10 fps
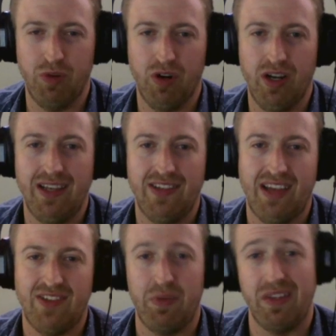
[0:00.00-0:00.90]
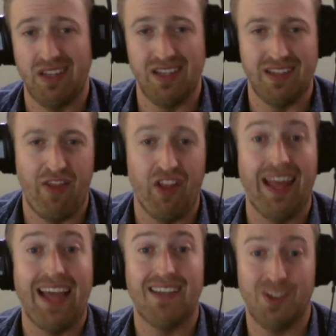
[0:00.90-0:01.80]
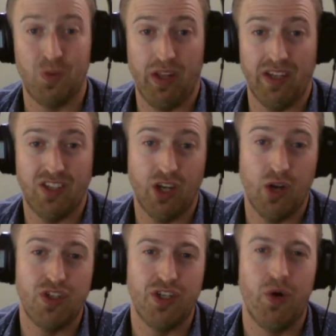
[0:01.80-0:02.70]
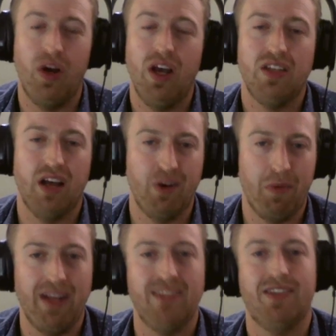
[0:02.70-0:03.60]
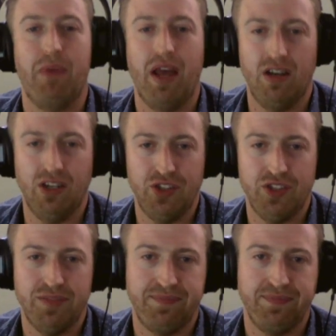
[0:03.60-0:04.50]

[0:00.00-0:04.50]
Uber is as a business and the lengths it's willing to go to to undermine its competitors